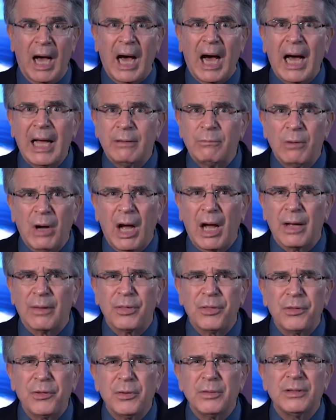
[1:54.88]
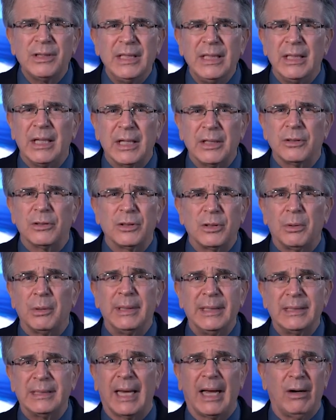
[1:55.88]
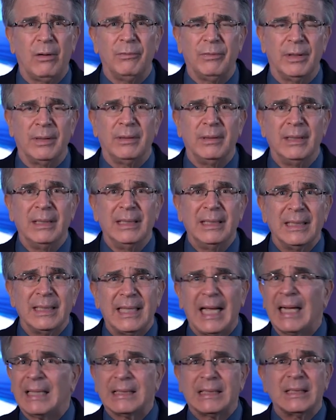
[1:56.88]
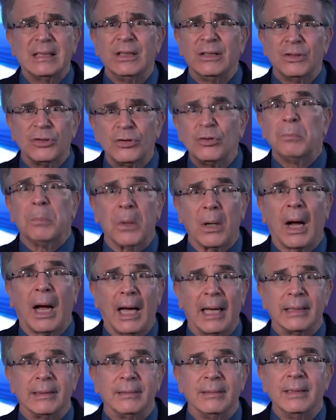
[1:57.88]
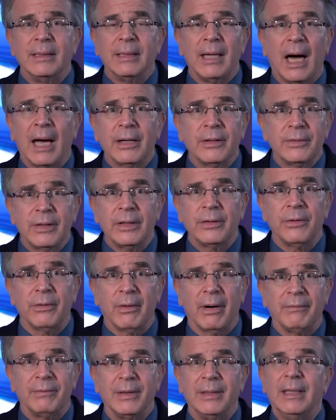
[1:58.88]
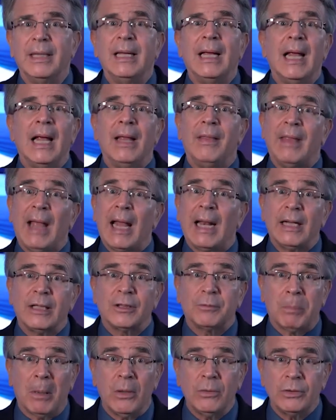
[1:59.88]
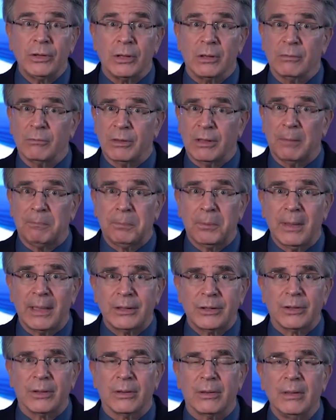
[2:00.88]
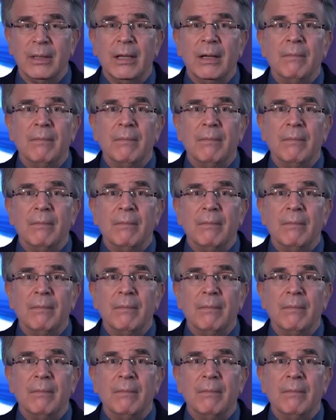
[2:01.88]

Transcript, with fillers: hot rock, 1300 degrees Kelvin. That's super hot, hotter than your oven. And that explosion with the pressure